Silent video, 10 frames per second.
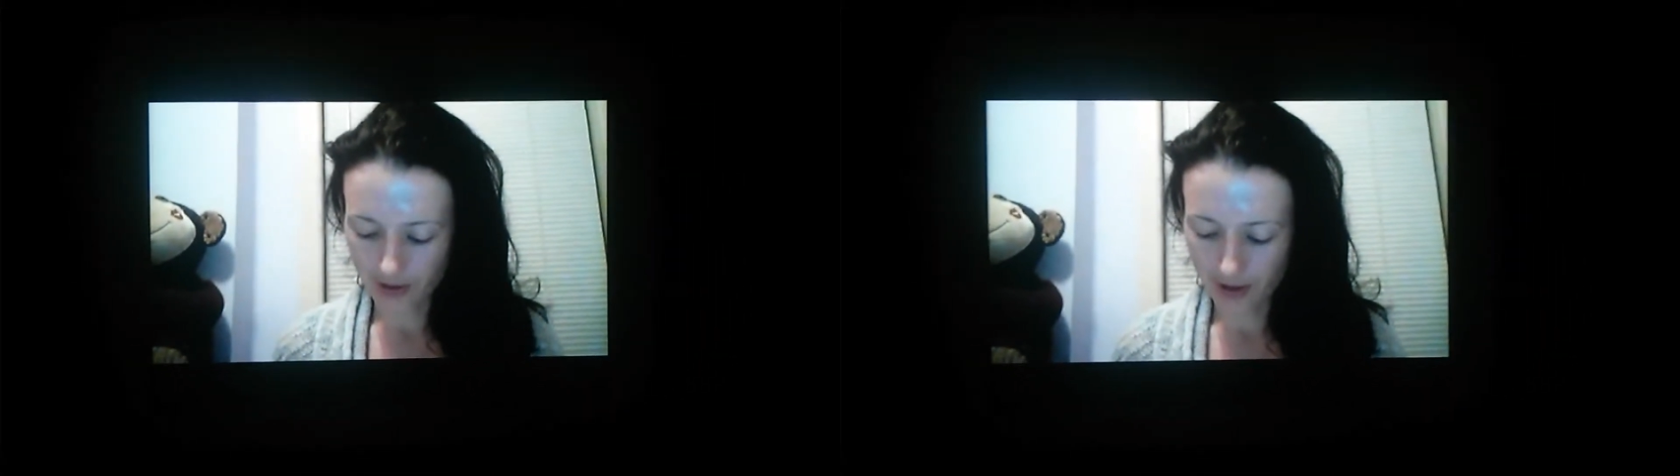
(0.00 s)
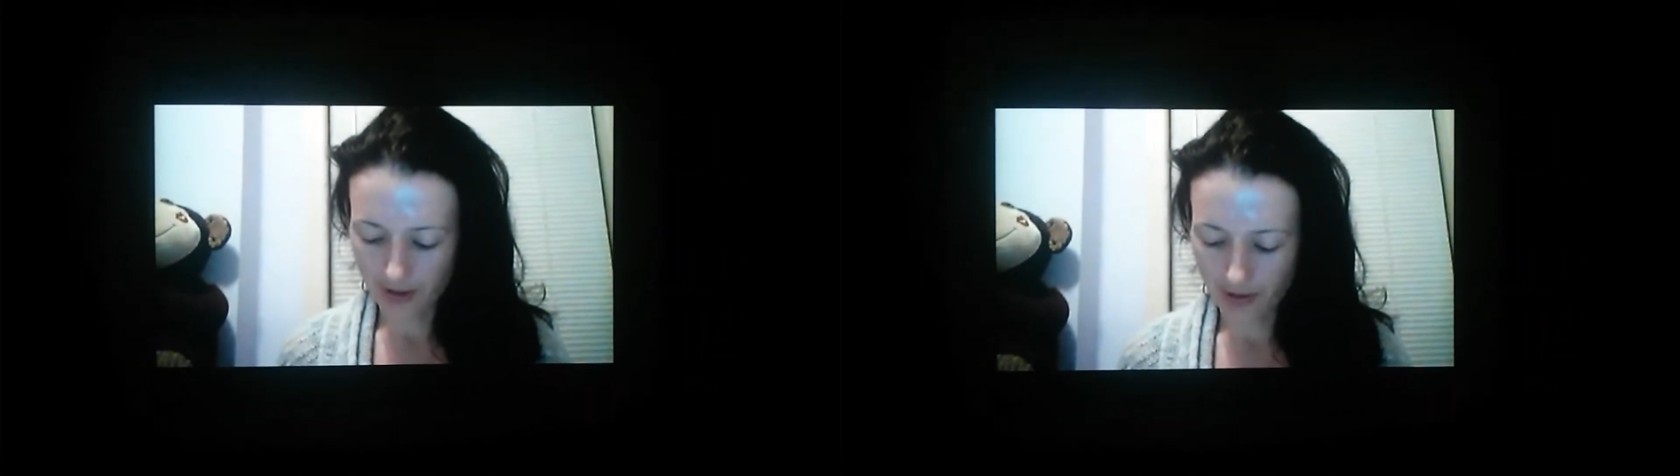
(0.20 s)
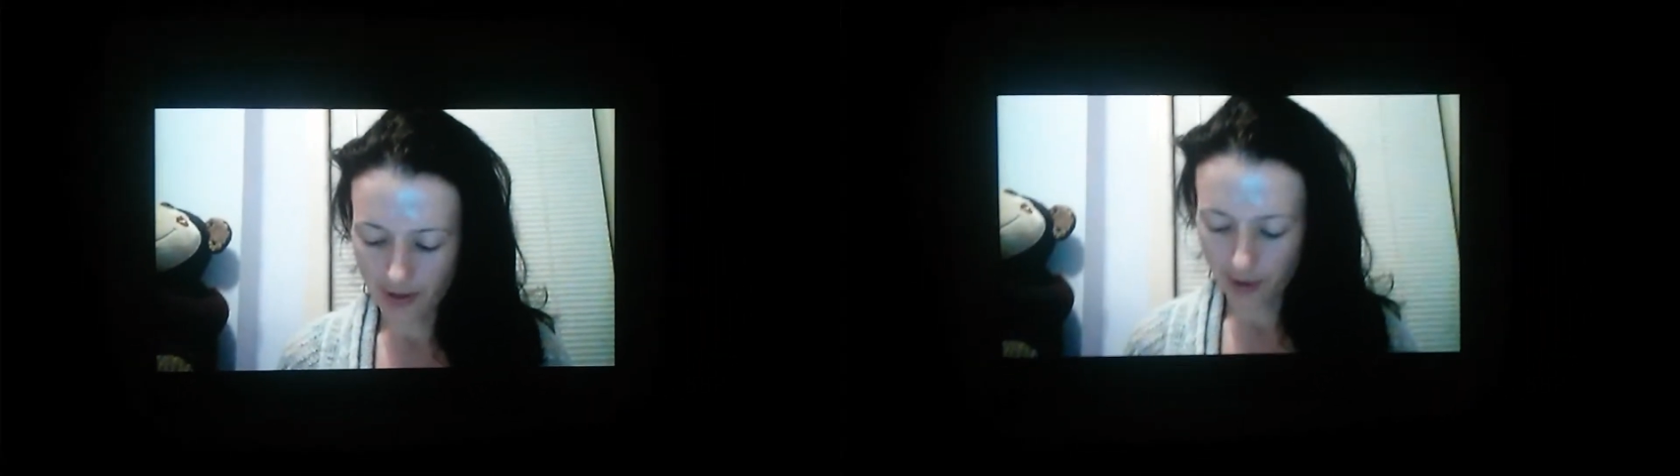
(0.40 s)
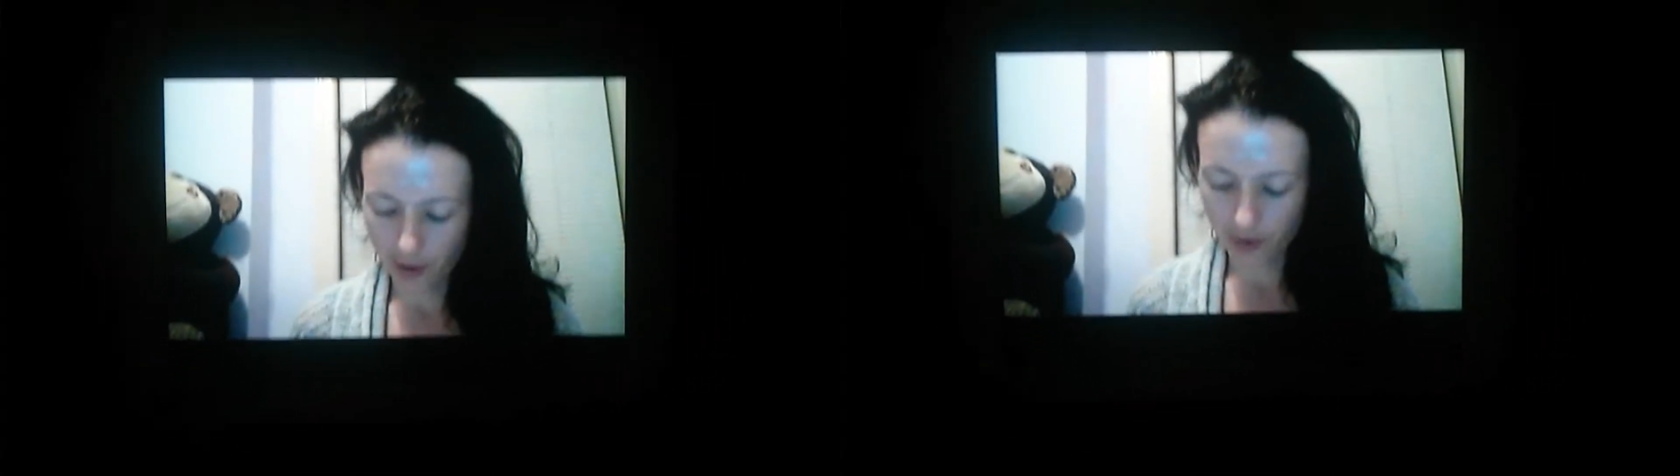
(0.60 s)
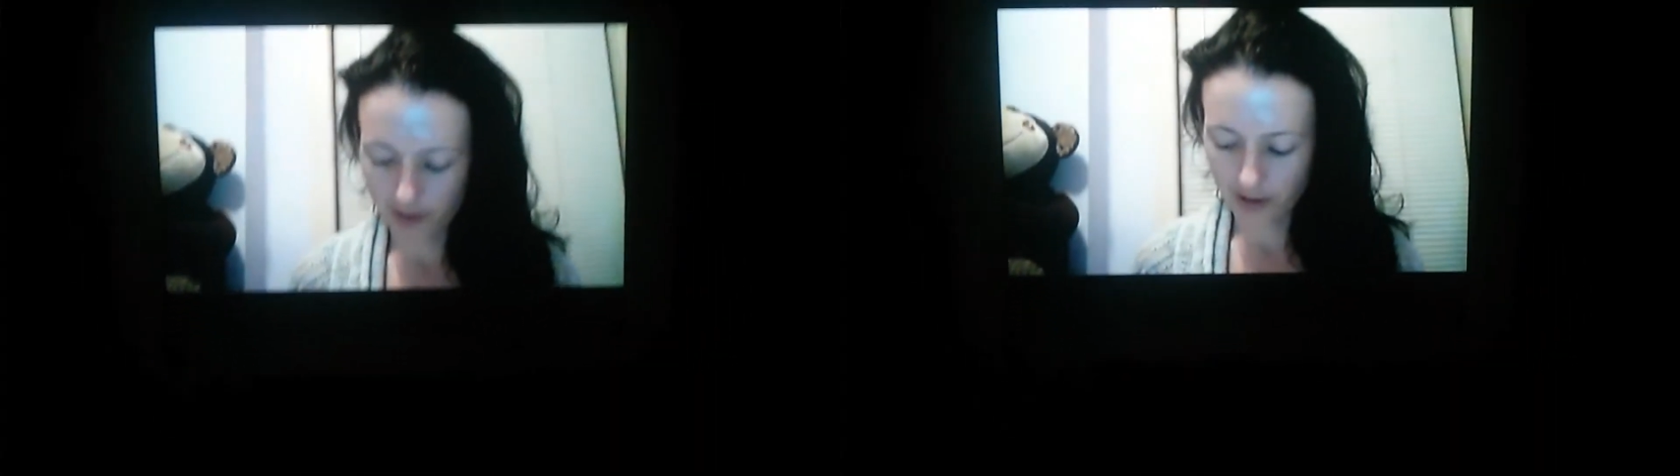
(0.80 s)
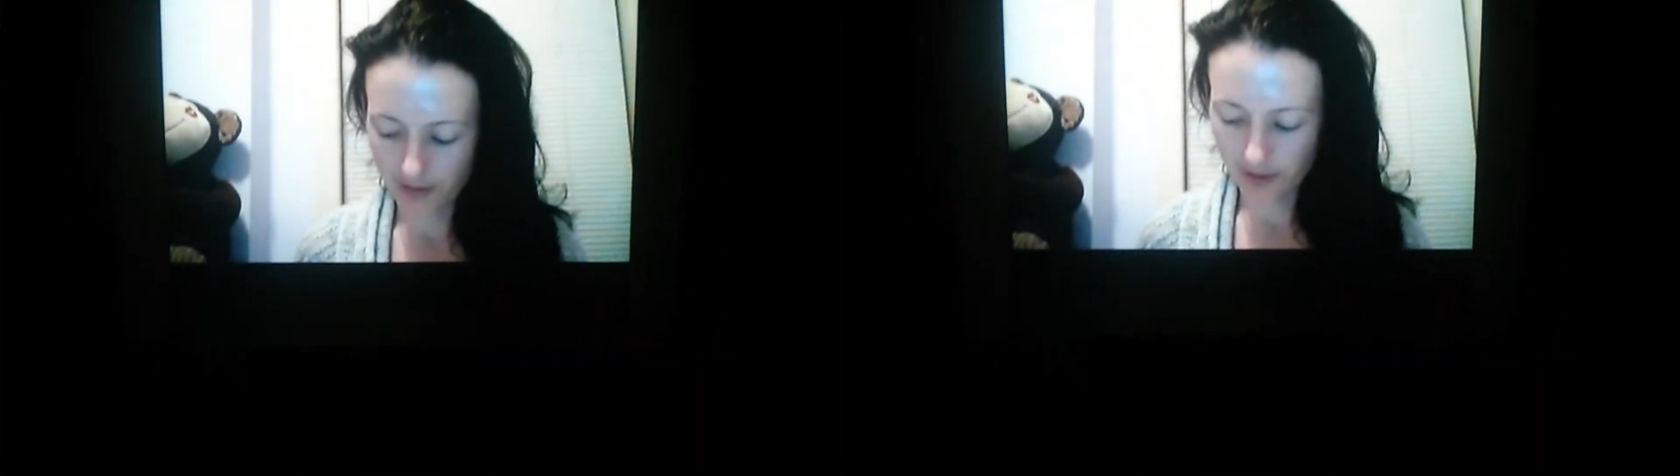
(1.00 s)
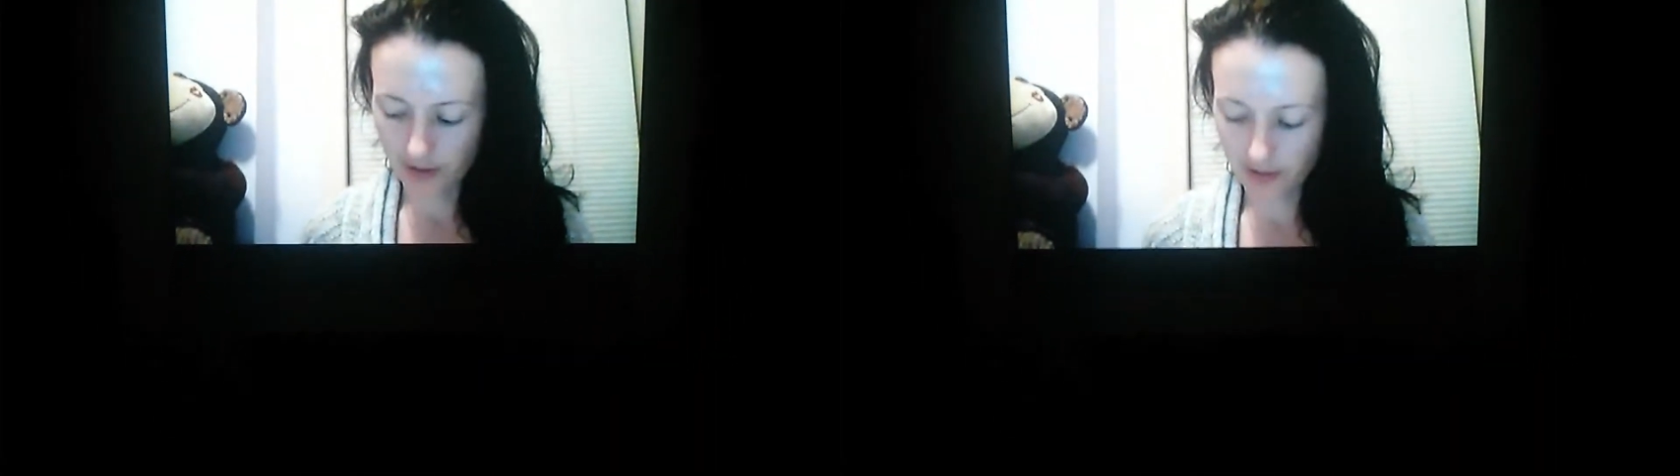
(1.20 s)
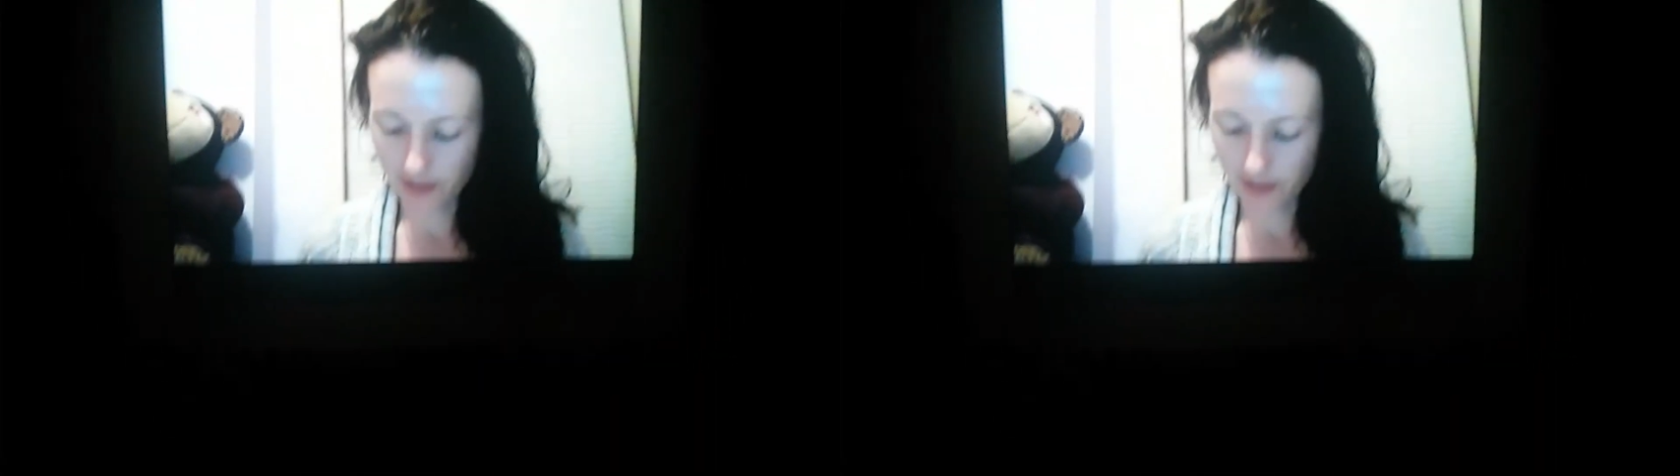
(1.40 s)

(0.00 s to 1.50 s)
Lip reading: may produce symptoms